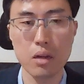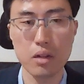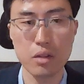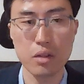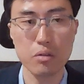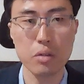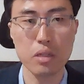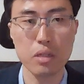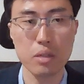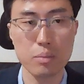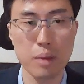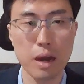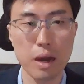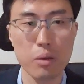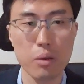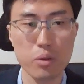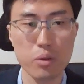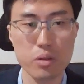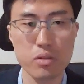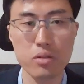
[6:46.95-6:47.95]
nuclear
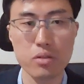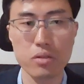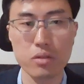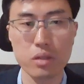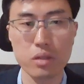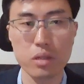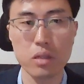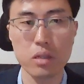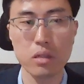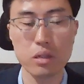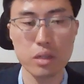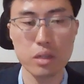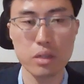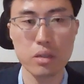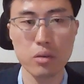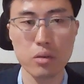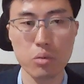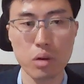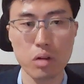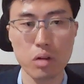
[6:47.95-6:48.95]
powers
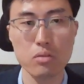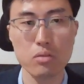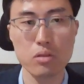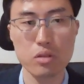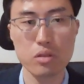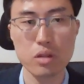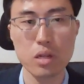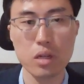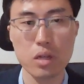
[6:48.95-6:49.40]
in the world.